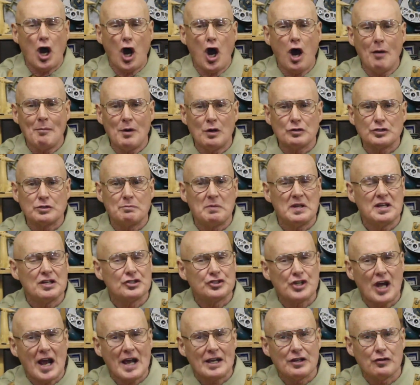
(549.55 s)
almost be
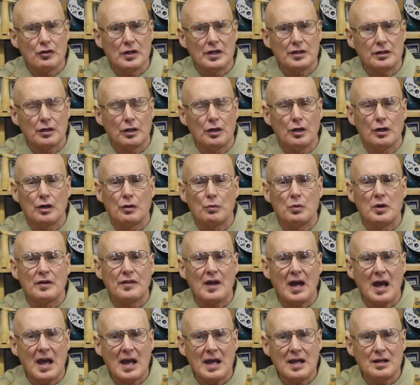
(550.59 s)
as accurate with
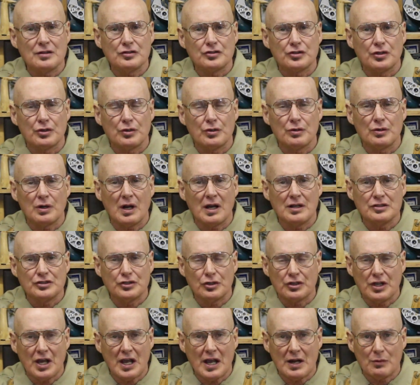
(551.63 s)
a hand tool as you
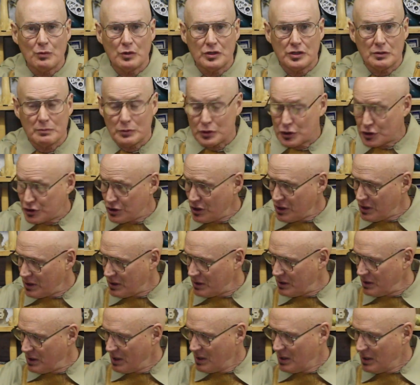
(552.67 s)
can with a
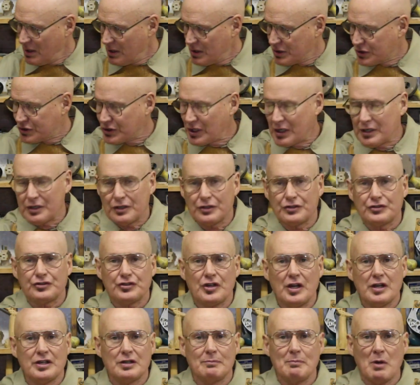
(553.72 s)
machine.
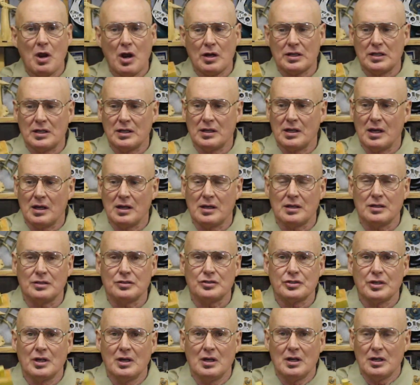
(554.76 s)
Say a marking
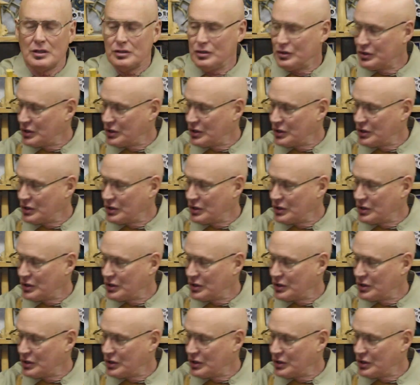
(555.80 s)
gauge. You